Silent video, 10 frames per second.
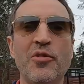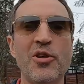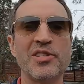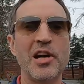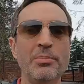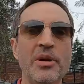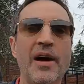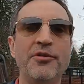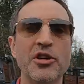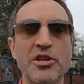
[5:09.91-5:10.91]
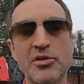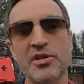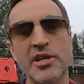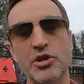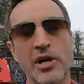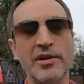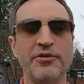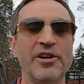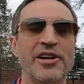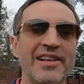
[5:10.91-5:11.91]
summary after using the truck
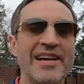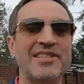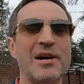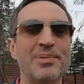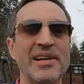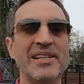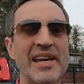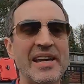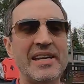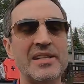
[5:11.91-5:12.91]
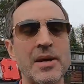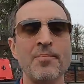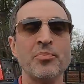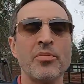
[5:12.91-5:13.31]
for the last couple of days.